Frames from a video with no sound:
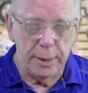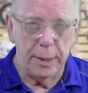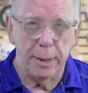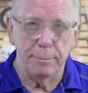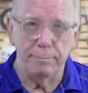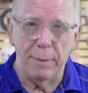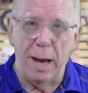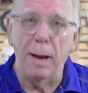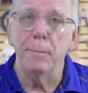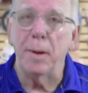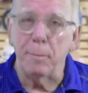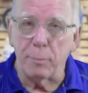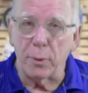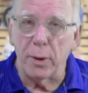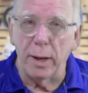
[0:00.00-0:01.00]
I'm
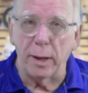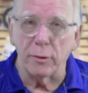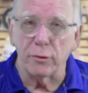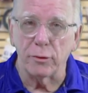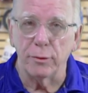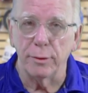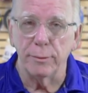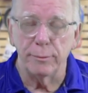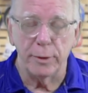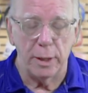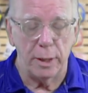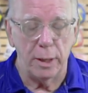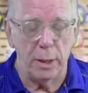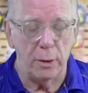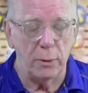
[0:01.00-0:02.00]
impressed,
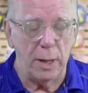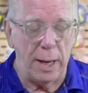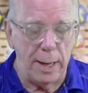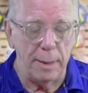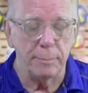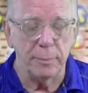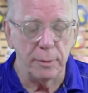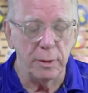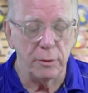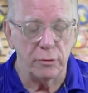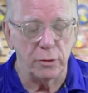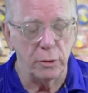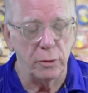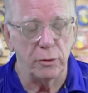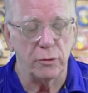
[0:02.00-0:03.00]
you know? As
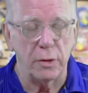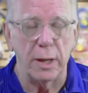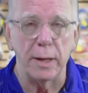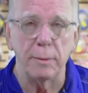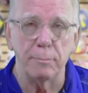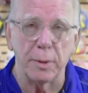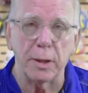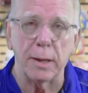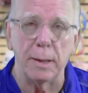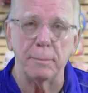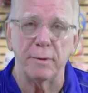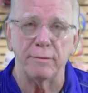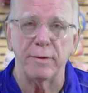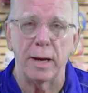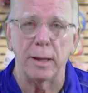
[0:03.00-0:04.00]
soon as they
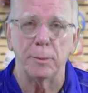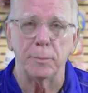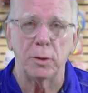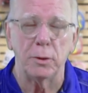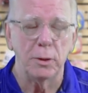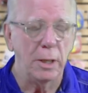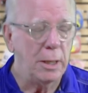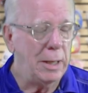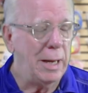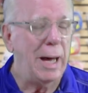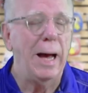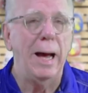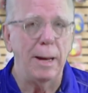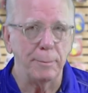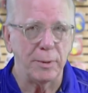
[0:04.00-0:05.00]
become available,
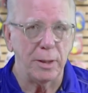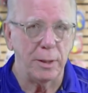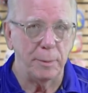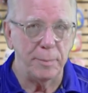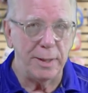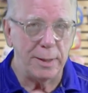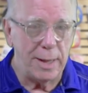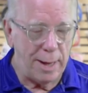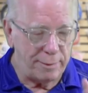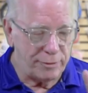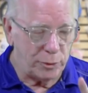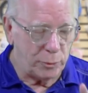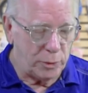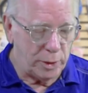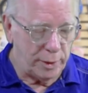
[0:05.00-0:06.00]
I'm gonna be
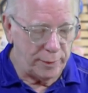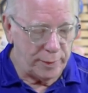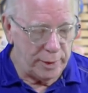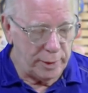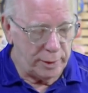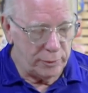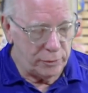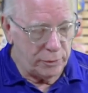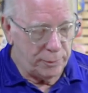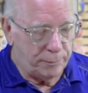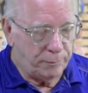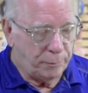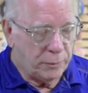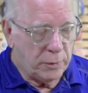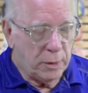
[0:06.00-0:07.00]
diving one of these.
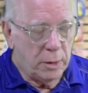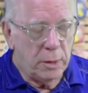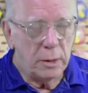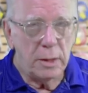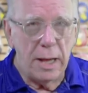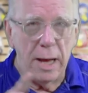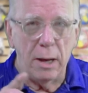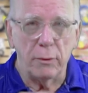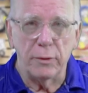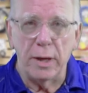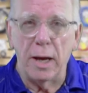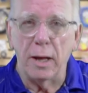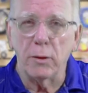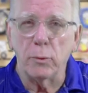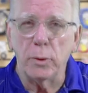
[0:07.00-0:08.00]
Now, the
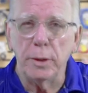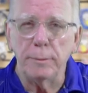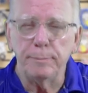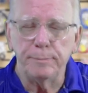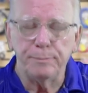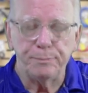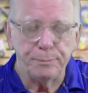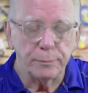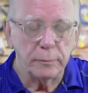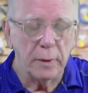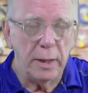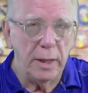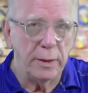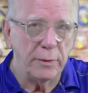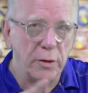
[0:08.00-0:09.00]
other one
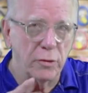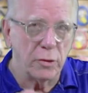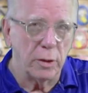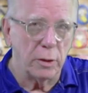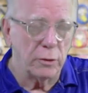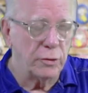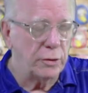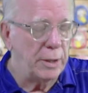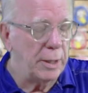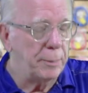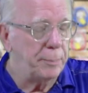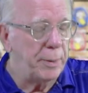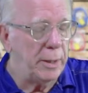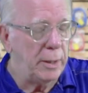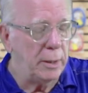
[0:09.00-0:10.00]
in this little
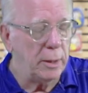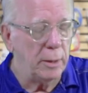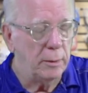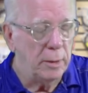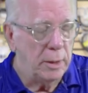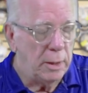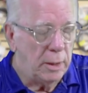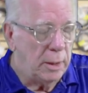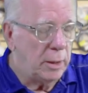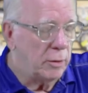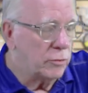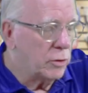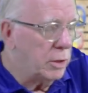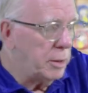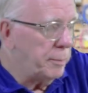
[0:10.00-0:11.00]
sneak peek
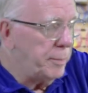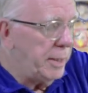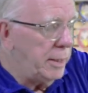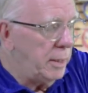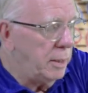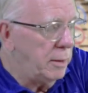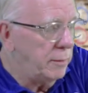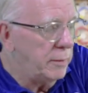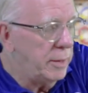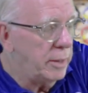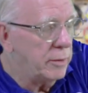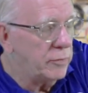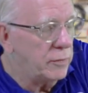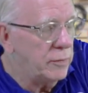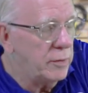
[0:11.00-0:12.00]
is gonna be this.